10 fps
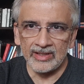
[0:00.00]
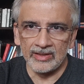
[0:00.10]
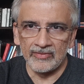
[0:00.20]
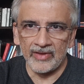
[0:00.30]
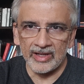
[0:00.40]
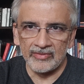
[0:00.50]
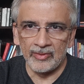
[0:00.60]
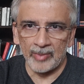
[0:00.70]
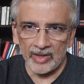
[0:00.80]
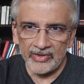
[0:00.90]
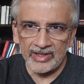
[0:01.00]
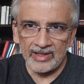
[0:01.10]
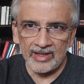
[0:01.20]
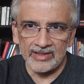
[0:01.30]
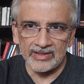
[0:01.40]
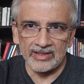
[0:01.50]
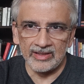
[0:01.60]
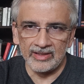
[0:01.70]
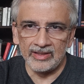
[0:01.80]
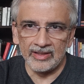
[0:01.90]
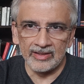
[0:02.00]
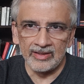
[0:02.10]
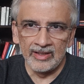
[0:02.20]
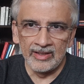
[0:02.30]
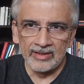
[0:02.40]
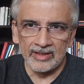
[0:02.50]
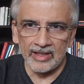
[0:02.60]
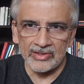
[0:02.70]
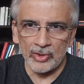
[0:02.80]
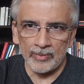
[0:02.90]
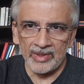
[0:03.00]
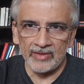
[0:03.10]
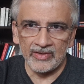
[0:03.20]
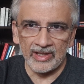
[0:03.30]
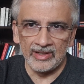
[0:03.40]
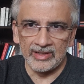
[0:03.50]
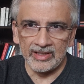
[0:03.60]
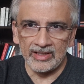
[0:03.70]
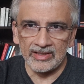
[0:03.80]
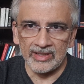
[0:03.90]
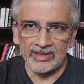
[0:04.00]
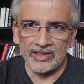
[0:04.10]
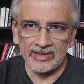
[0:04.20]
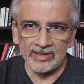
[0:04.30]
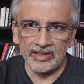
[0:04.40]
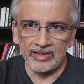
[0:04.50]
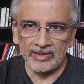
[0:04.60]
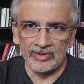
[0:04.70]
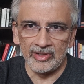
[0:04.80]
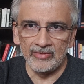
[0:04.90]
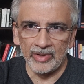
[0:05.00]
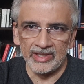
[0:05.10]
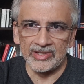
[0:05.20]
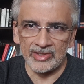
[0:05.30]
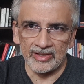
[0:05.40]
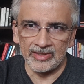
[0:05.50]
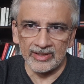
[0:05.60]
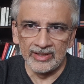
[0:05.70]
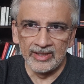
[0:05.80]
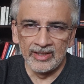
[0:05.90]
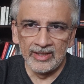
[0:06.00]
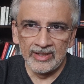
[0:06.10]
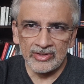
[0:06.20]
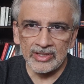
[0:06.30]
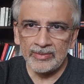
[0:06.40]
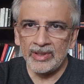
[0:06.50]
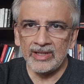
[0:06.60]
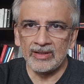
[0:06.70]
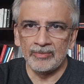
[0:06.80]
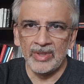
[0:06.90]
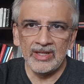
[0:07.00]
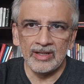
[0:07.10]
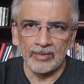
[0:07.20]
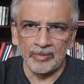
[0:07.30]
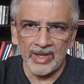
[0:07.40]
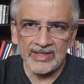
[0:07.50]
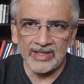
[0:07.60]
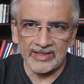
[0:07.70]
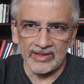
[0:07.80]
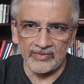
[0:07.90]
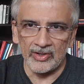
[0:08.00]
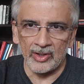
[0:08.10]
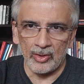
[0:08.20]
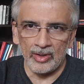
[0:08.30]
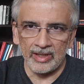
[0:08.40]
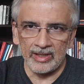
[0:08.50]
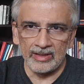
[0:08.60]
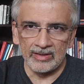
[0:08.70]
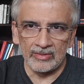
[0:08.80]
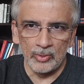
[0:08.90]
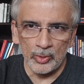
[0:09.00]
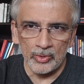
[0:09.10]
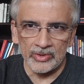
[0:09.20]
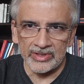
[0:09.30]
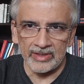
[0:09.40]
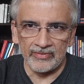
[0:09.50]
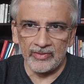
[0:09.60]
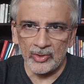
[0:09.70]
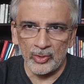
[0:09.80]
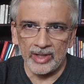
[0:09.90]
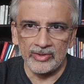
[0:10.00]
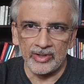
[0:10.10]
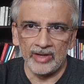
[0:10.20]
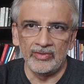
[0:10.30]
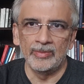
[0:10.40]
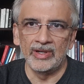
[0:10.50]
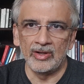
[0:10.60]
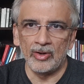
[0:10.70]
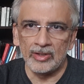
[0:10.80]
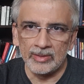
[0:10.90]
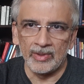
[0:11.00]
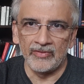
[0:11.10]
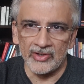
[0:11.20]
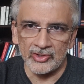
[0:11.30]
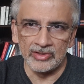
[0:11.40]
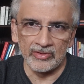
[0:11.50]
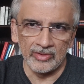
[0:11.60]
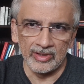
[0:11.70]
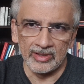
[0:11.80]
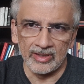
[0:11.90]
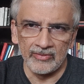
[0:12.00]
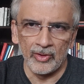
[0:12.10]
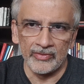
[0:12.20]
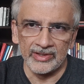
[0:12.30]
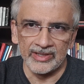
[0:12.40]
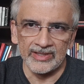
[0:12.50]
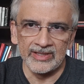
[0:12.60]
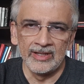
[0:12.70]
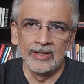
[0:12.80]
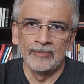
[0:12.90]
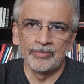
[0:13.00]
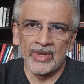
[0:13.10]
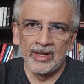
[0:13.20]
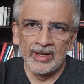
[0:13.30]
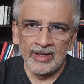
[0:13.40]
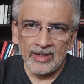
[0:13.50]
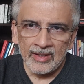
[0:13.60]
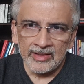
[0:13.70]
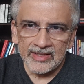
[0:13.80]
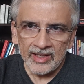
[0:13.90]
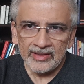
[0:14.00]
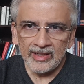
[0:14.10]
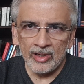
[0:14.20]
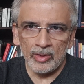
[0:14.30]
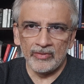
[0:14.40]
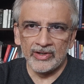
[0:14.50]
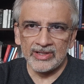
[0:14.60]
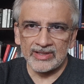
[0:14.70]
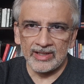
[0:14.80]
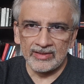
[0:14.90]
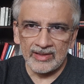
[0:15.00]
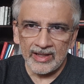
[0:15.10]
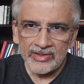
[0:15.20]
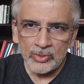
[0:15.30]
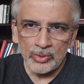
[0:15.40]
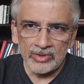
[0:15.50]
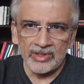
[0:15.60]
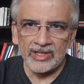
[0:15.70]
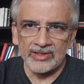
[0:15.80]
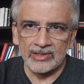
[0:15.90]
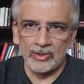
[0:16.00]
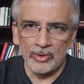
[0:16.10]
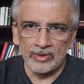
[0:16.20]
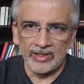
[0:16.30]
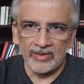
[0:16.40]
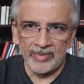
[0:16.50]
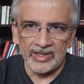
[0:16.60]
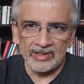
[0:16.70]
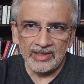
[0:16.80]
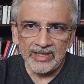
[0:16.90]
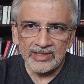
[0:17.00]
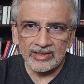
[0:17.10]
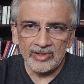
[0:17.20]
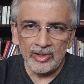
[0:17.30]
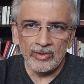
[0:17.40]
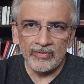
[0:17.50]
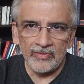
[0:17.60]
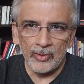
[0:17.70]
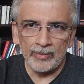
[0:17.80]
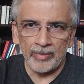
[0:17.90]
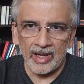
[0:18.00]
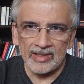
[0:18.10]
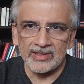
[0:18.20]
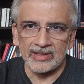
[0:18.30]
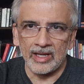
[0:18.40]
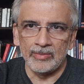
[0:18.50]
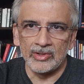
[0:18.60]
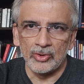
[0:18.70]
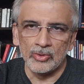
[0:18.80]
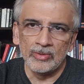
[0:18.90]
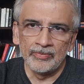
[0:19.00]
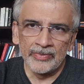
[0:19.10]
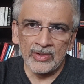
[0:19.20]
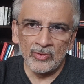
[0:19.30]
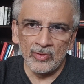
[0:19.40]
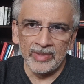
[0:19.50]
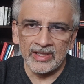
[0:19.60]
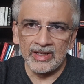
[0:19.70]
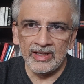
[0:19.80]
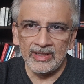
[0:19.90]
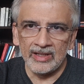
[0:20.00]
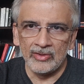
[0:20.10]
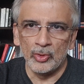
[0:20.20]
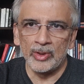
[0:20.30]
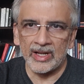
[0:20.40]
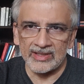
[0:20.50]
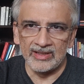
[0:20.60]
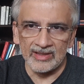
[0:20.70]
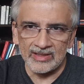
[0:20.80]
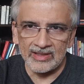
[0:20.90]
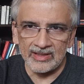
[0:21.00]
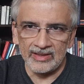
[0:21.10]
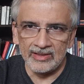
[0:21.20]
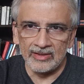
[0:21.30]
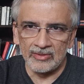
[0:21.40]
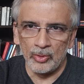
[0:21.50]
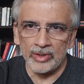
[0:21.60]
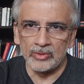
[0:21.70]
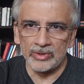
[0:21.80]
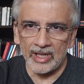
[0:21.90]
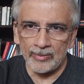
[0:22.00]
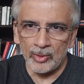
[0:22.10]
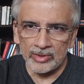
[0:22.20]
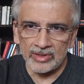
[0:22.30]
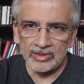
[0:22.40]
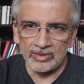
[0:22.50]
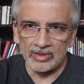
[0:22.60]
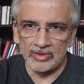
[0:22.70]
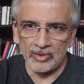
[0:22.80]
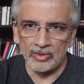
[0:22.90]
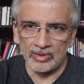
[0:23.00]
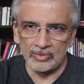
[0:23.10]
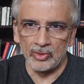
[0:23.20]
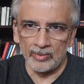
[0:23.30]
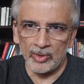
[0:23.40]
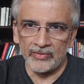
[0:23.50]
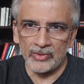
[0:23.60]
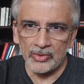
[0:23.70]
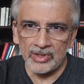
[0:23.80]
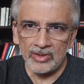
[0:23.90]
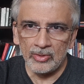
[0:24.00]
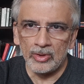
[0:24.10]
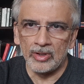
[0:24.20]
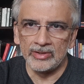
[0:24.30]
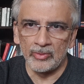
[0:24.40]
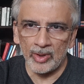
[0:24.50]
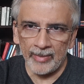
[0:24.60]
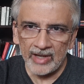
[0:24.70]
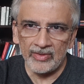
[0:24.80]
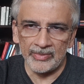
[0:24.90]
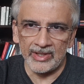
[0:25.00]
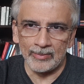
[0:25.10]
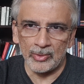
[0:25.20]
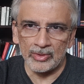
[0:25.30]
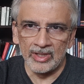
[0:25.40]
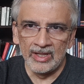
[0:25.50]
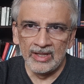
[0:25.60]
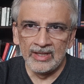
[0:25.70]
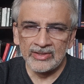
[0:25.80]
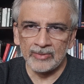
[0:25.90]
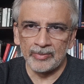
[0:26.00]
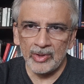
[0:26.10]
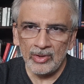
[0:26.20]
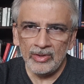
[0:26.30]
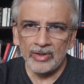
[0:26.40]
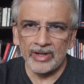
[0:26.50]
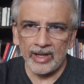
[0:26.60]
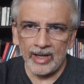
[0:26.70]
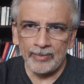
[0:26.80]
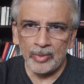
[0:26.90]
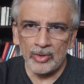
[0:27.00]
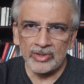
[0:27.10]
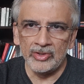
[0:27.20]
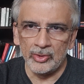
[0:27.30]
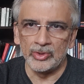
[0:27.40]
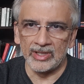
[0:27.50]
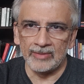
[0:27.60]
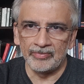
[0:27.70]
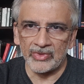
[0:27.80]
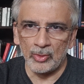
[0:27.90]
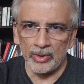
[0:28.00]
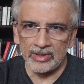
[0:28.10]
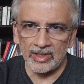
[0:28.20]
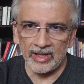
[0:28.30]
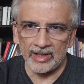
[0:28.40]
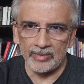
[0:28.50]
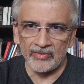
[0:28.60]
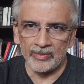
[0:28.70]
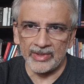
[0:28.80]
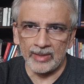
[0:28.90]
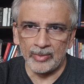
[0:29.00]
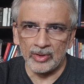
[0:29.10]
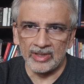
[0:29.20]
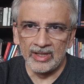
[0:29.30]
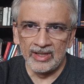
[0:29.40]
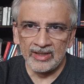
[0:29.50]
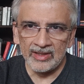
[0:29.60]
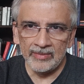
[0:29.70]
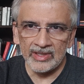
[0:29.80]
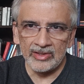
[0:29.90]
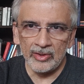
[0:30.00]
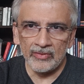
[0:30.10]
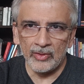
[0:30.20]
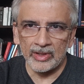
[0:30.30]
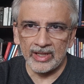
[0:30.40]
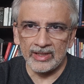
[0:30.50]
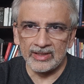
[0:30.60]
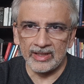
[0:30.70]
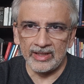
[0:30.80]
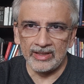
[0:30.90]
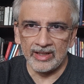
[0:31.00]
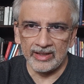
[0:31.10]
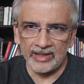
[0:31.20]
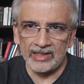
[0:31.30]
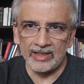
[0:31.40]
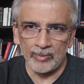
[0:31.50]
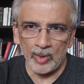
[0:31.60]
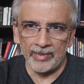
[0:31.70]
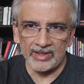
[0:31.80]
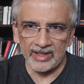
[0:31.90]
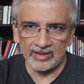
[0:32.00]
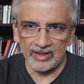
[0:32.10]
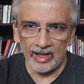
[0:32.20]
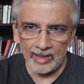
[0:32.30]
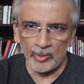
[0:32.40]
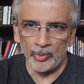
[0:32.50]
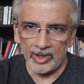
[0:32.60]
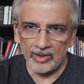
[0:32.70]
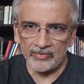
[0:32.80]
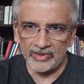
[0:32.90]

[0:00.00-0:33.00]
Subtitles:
And in fact, for private airlines in India, there has not been a fatality since 1993 when they started. So it's been an amazing safety record, and kudos and full credit to everybody, all the professionals involved in this. The sad thing, however, is that in the last 2 or 3 years alone, there have been at least 3 or 4 pilots and cabin crew who've been killed in road accidents, either going to the airport, to report for duty, or on their way back from the airport. So purely on airport duty, going and coming from the airport, there have been 3 or 4 killed in Delhi and Bombay that I'm aware of.